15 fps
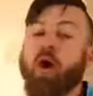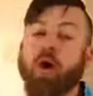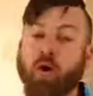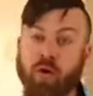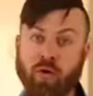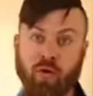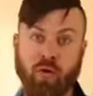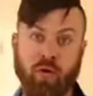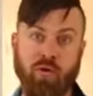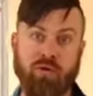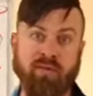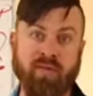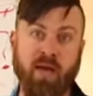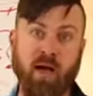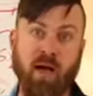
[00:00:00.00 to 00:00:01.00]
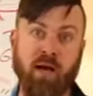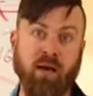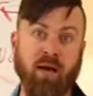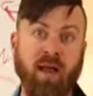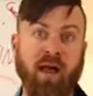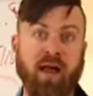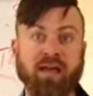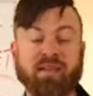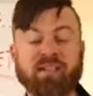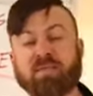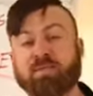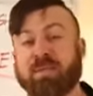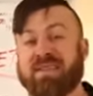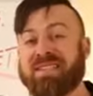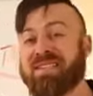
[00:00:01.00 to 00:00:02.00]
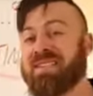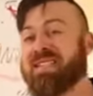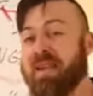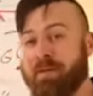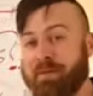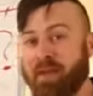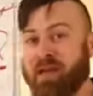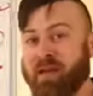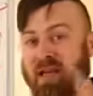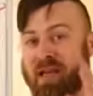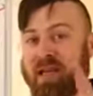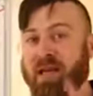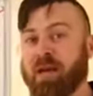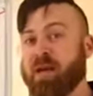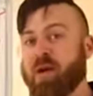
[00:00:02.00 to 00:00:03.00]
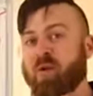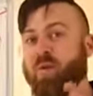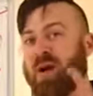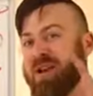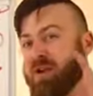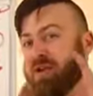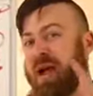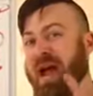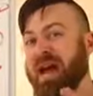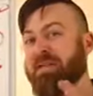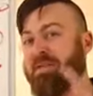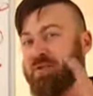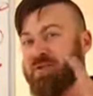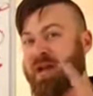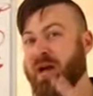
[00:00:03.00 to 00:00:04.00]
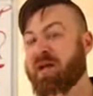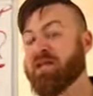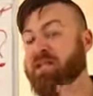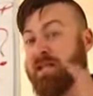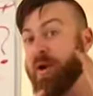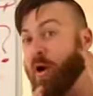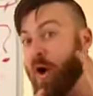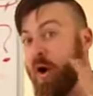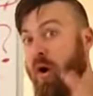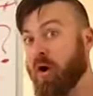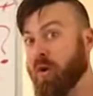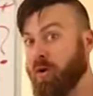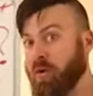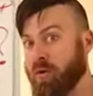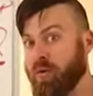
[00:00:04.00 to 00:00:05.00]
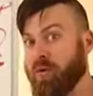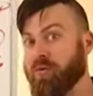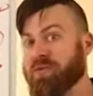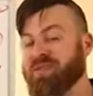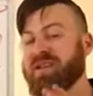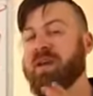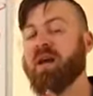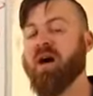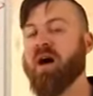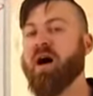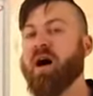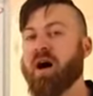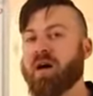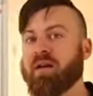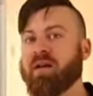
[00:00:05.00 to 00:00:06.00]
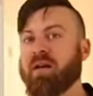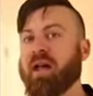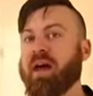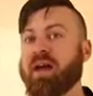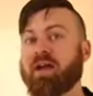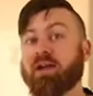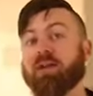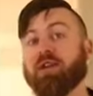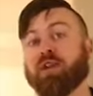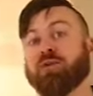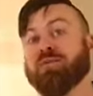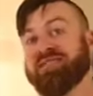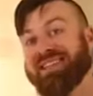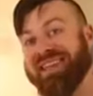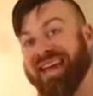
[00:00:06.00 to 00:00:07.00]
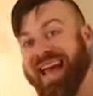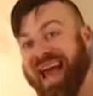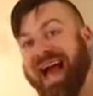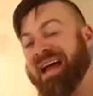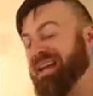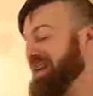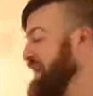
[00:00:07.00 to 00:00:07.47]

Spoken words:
articles online, specifically when you're advertising articles online using ad